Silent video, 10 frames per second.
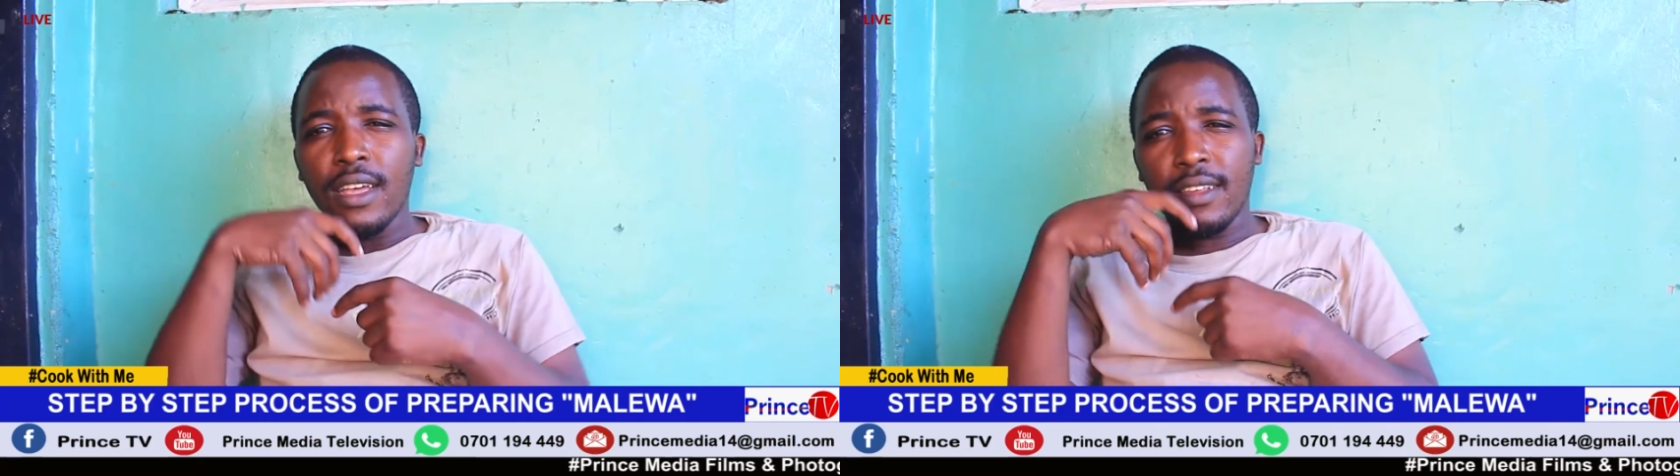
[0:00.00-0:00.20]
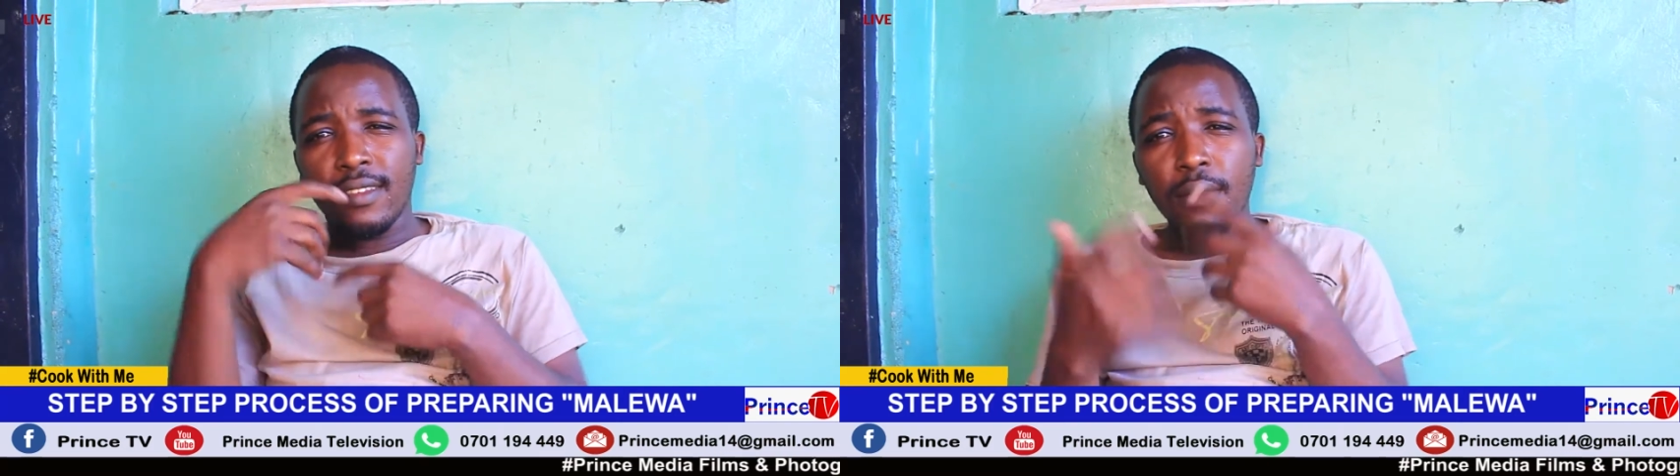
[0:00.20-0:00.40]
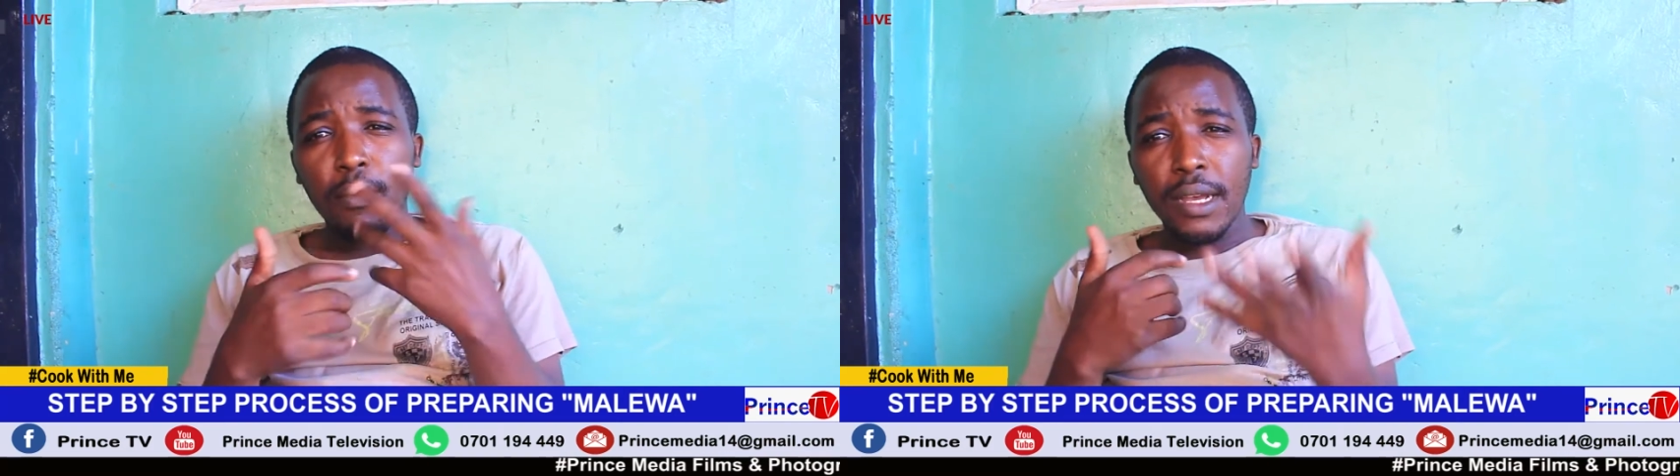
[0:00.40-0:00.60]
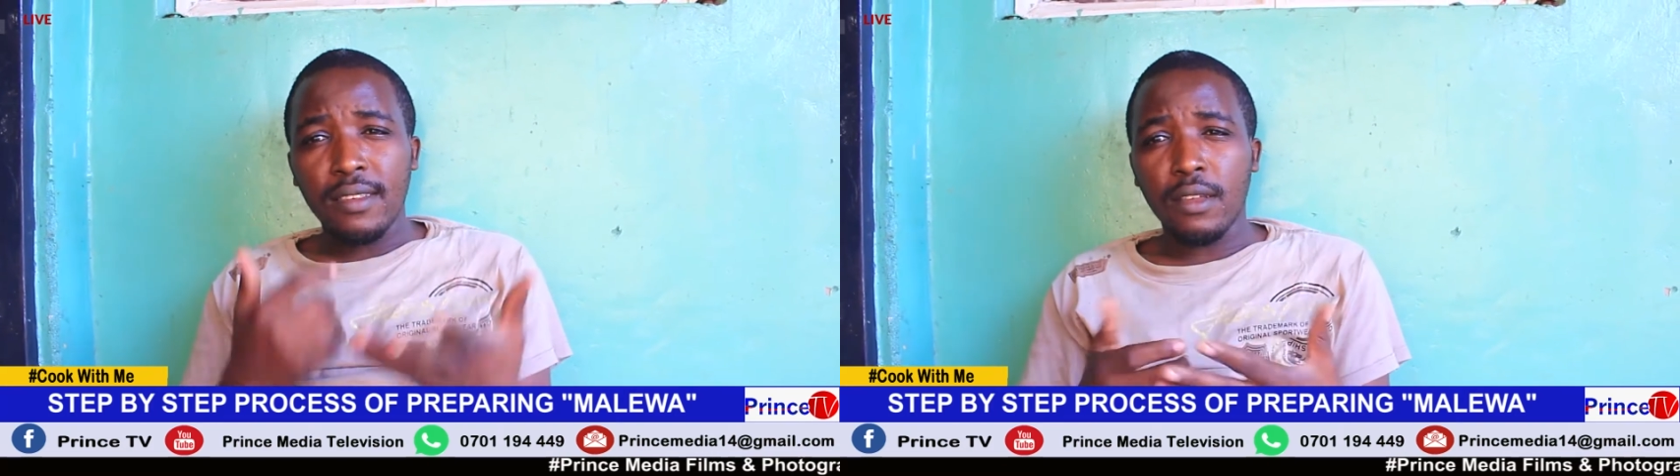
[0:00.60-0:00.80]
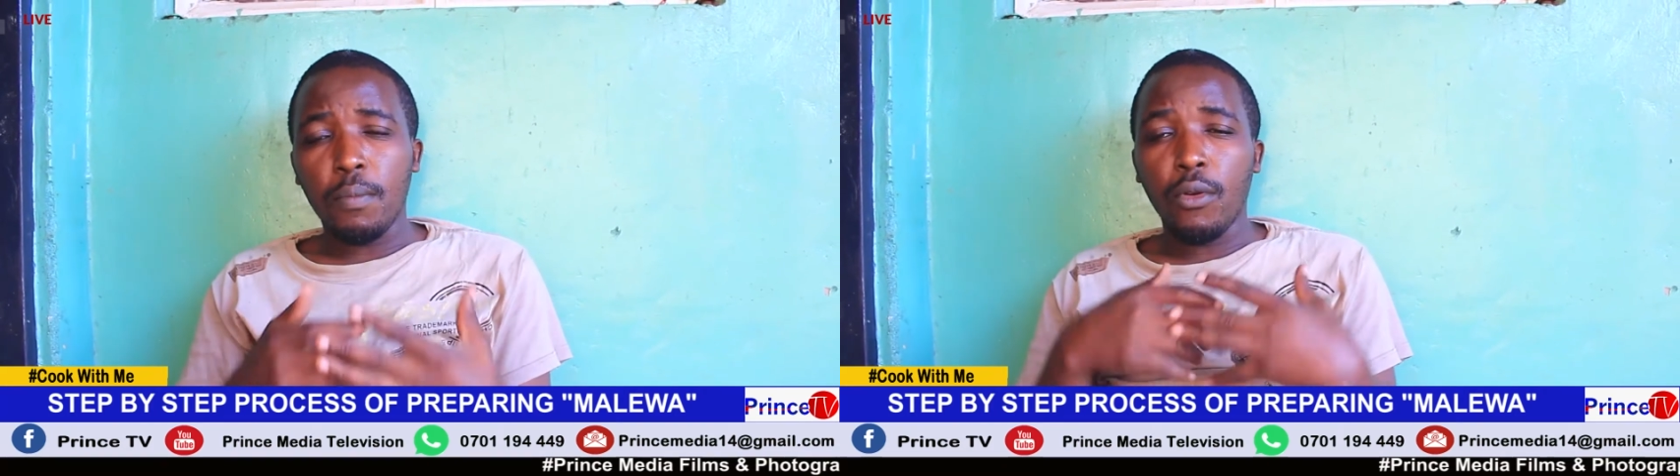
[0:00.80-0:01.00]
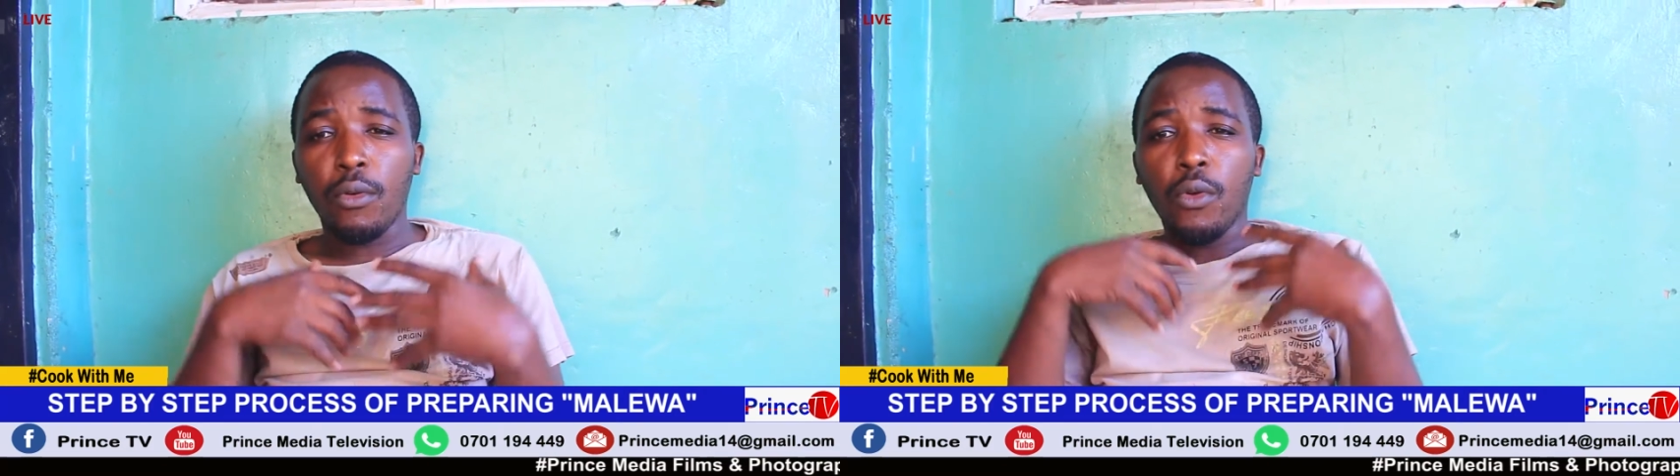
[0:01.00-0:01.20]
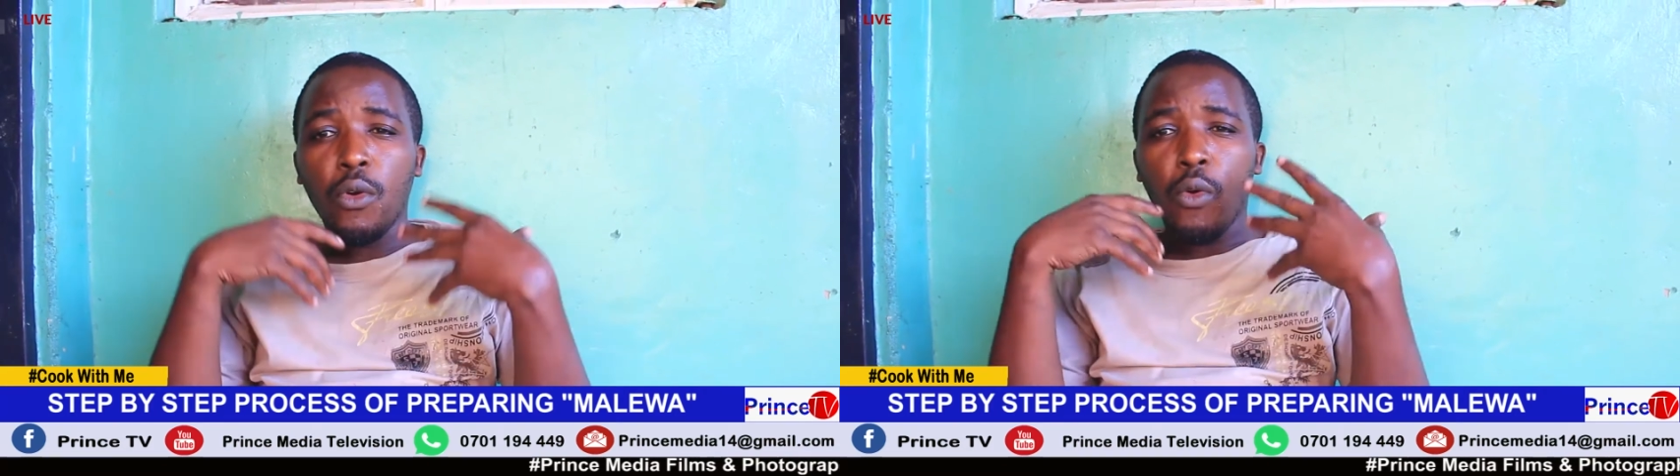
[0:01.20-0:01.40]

a step-by-step on